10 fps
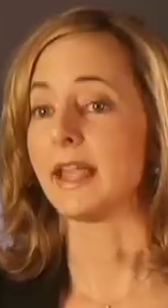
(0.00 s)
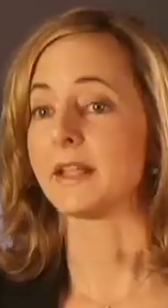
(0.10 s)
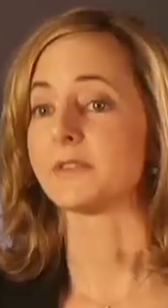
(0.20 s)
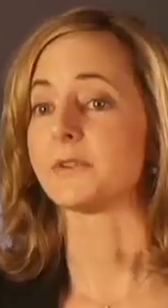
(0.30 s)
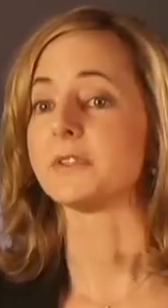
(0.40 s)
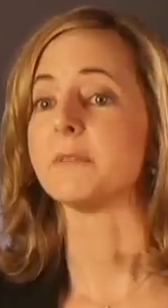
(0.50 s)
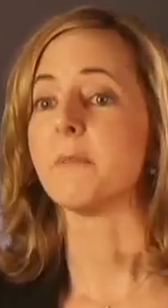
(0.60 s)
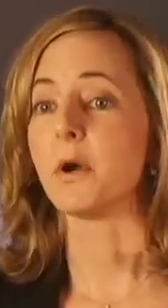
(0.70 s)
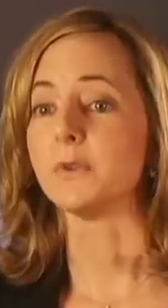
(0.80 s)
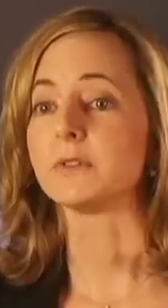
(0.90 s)
cancer is the
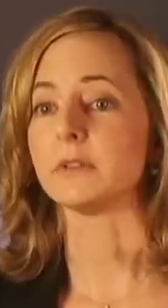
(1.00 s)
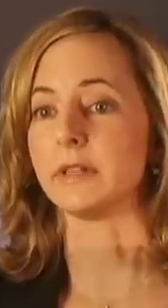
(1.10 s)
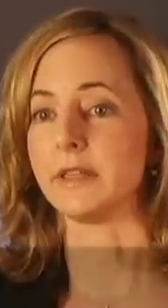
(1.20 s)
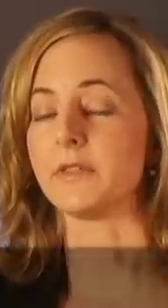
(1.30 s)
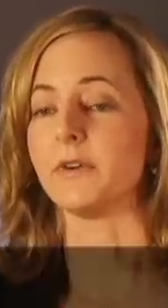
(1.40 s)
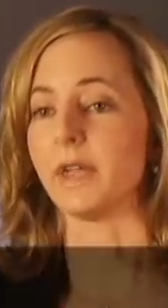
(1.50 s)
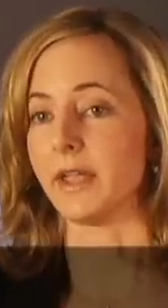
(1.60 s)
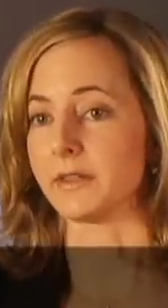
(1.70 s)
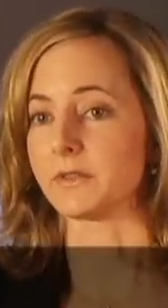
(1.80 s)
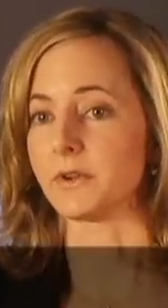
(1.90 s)
most lethal
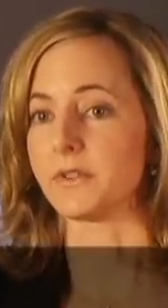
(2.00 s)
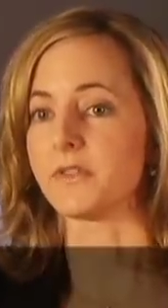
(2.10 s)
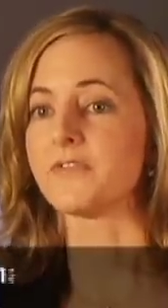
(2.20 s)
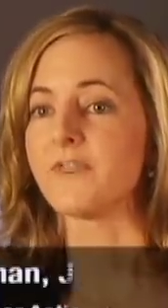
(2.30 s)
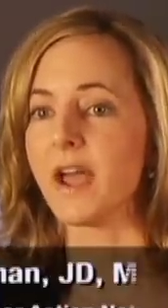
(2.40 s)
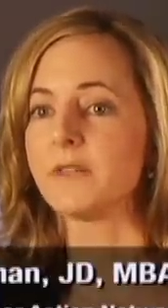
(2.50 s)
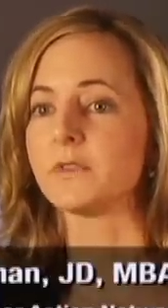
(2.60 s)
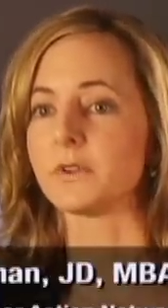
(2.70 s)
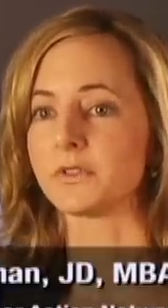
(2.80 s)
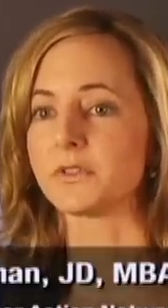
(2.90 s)
cancer. The
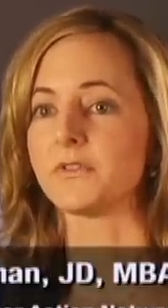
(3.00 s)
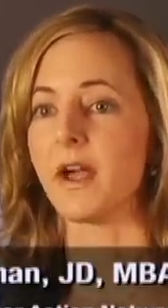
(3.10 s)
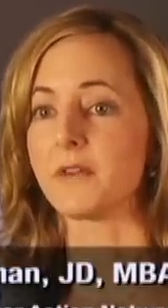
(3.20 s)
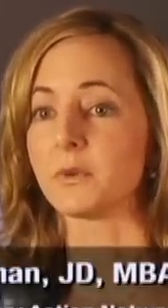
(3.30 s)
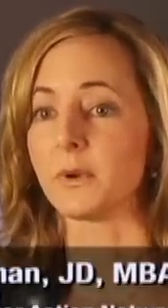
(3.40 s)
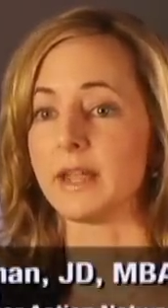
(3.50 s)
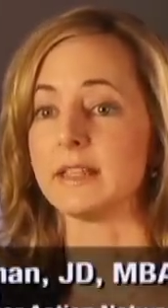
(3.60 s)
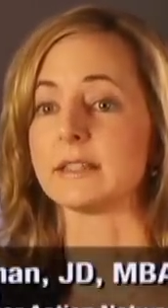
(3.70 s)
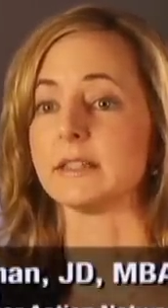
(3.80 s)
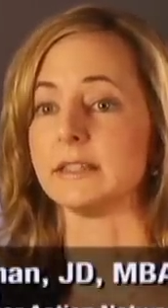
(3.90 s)
5-year survival rate
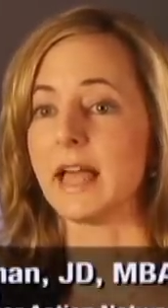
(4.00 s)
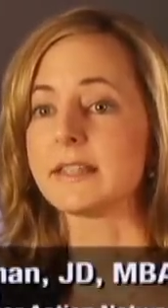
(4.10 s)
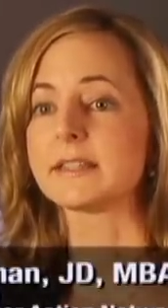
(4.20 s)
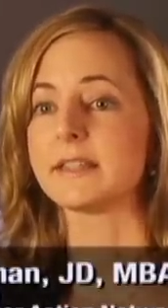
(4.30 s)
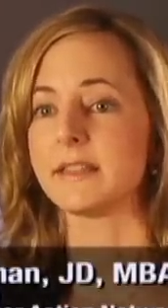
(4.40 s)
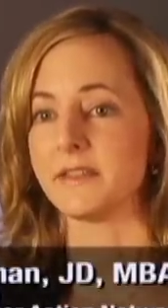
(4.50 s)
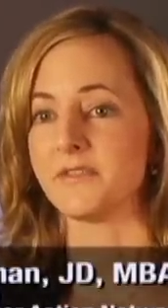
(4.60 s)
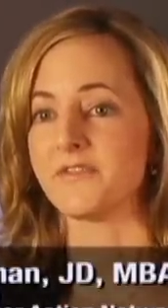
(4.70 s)
is less than